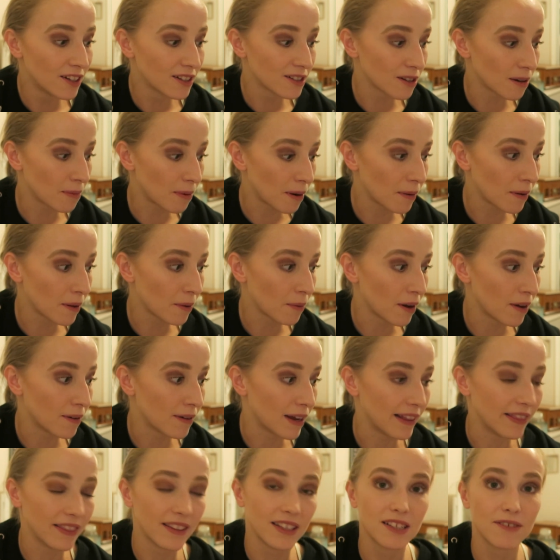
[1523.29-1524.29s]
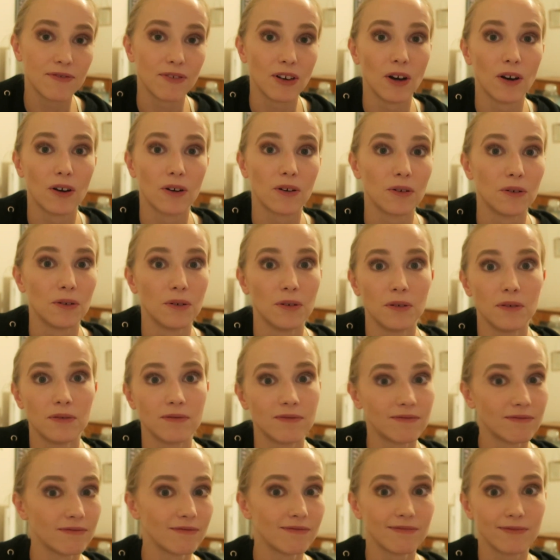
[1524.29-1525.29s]
So I probably won't end this vlog or
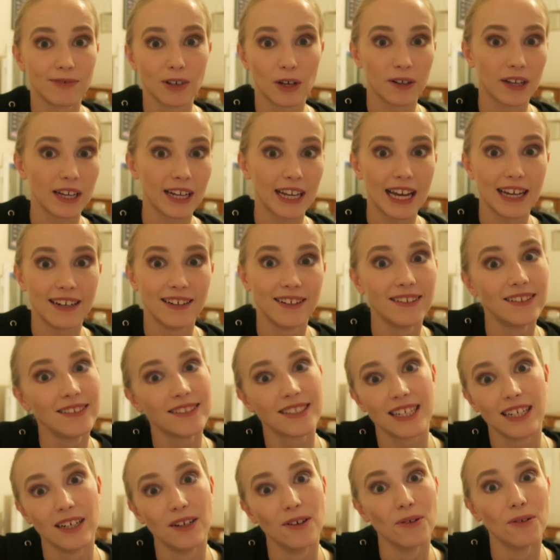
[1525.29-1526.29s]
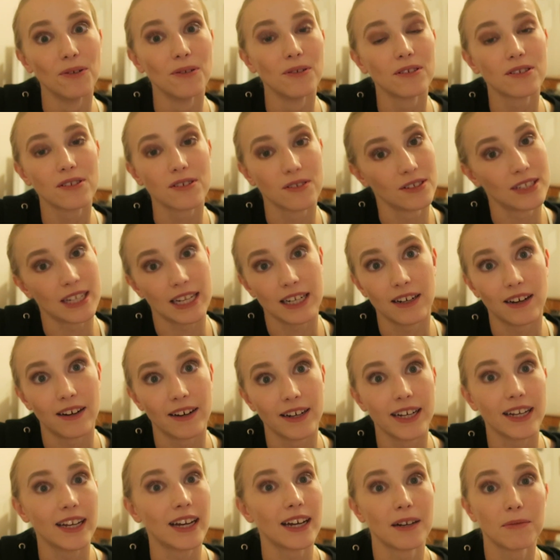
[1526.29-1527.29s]
vlog again till Sunday
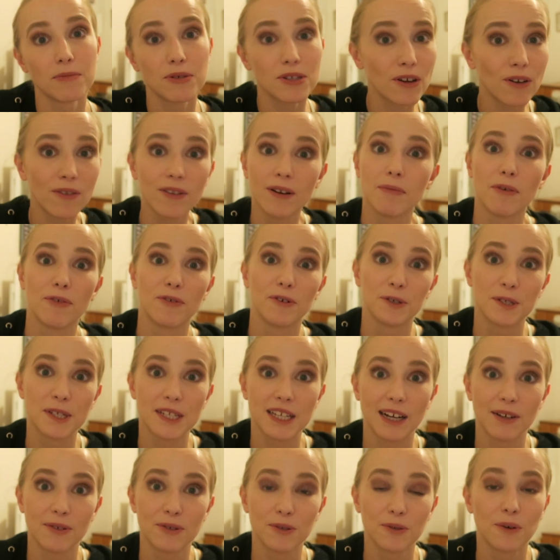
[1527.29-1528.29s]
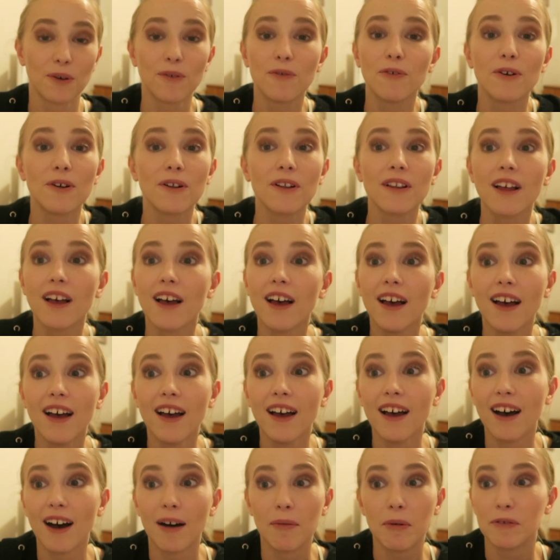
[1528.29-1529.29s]
night. And I'm sorry my voice sounds awful.
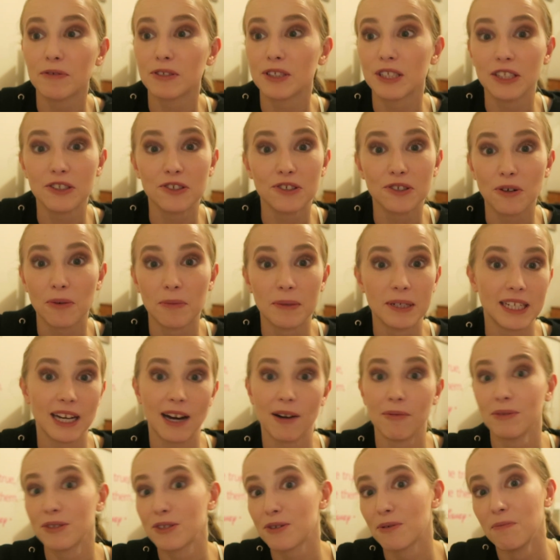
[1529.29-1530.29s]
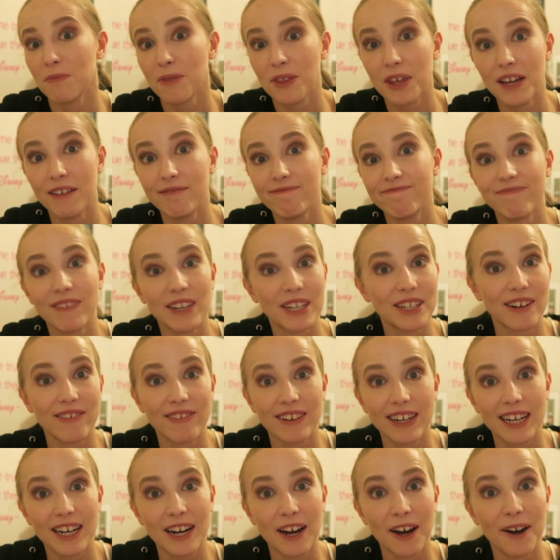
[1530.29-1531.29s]
I'm obviously just coming down with something. I don't
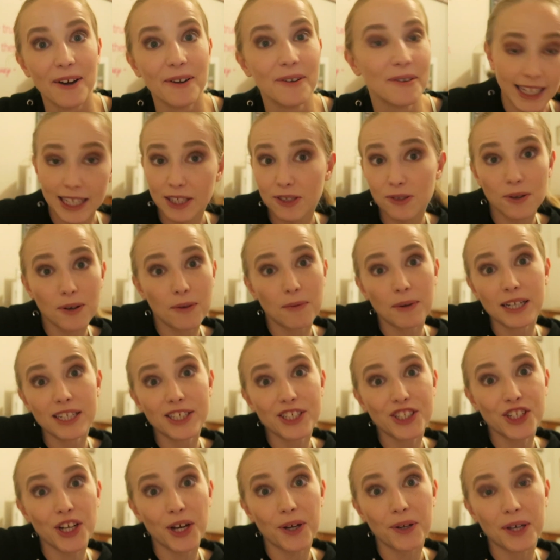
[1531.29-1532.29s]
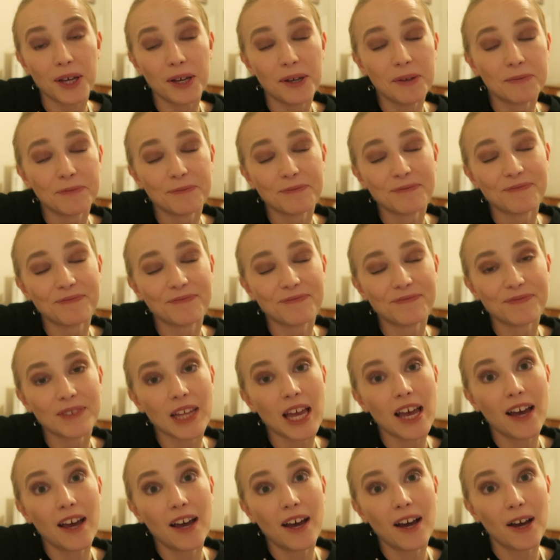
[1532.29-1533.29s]
really know. That's all I wanted to show you.
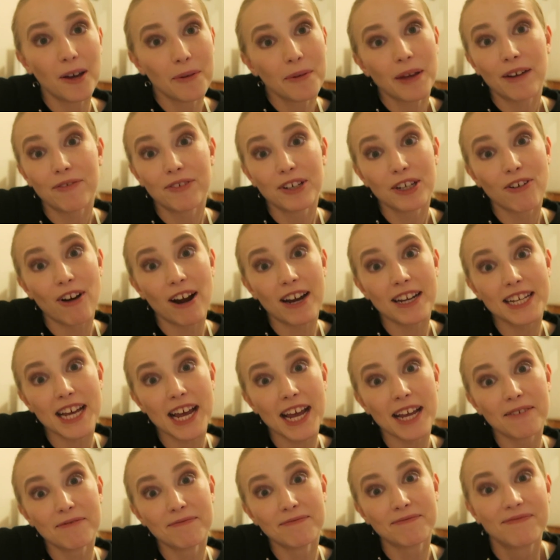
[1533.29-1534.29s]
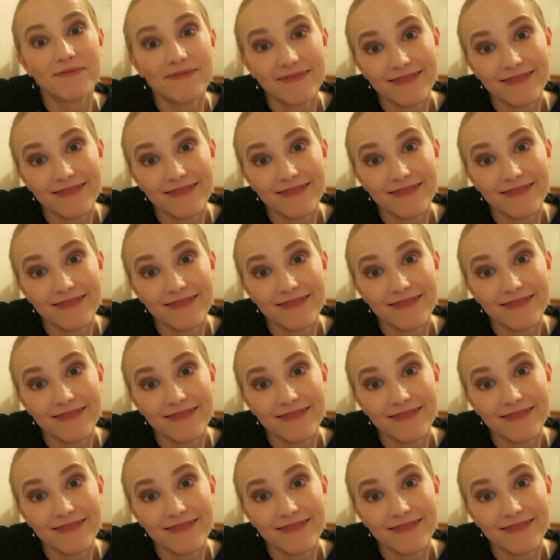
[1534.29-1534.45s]
Hope you're having a great day.